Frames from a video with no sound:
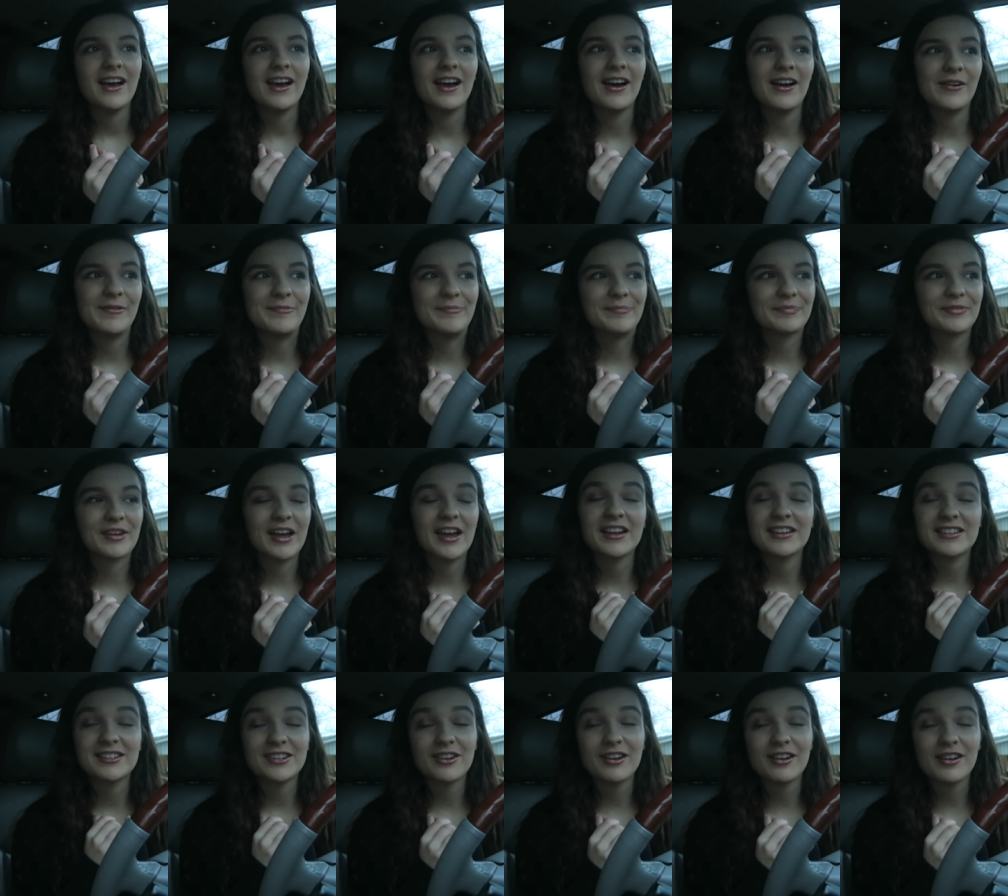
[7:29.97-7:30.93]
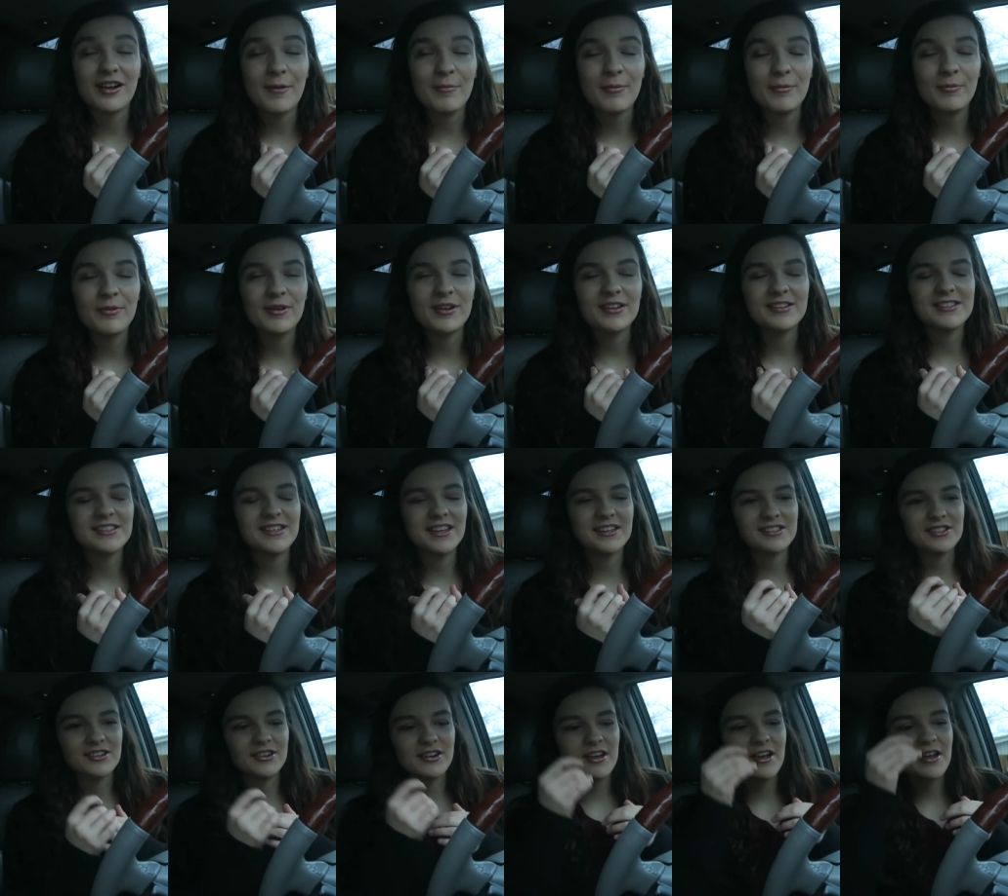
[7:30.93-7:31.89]
Um, I took a couple minutes
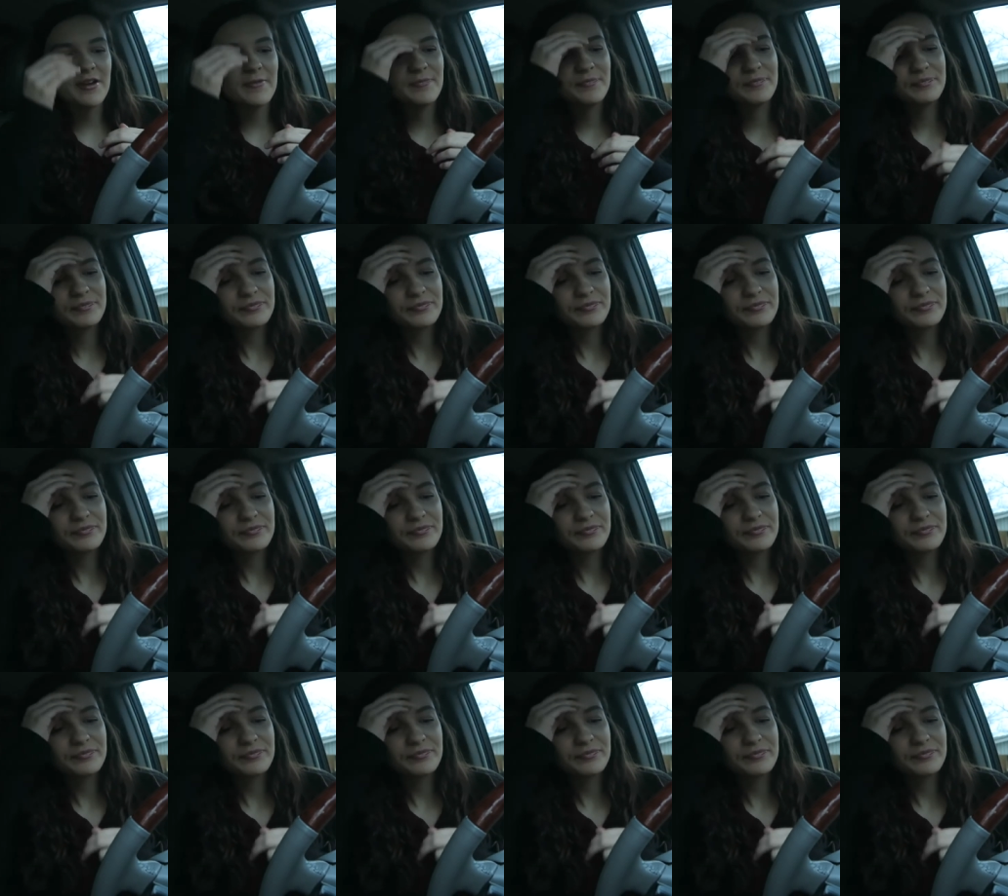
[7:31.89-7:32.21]
yesterday